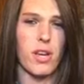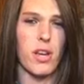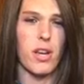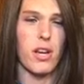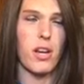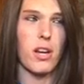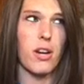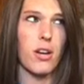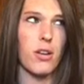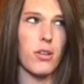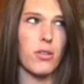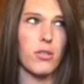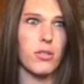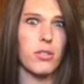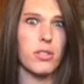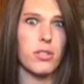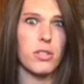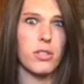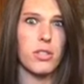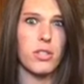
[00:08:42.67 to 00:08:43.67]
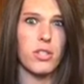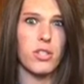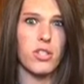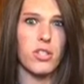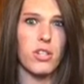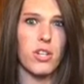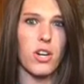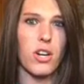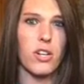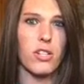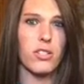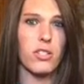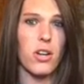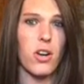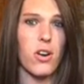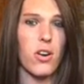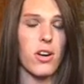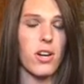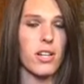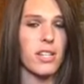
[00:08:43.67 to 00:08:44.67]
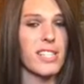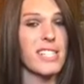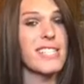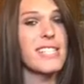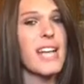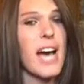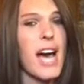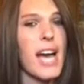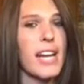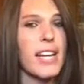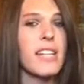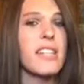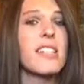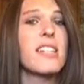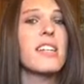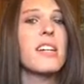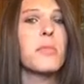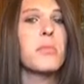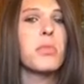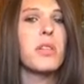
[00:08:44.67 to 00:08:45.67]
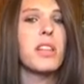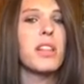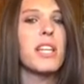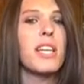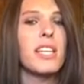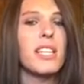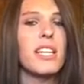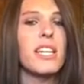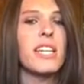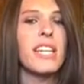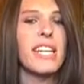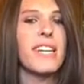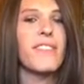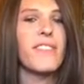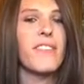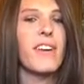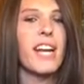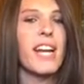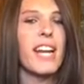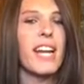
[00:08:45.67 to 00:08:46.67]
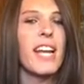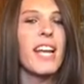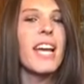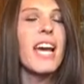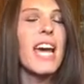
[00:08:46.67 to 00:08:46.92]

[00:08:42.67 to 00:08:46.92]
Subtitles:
Like, girls' shirts are designed completely different,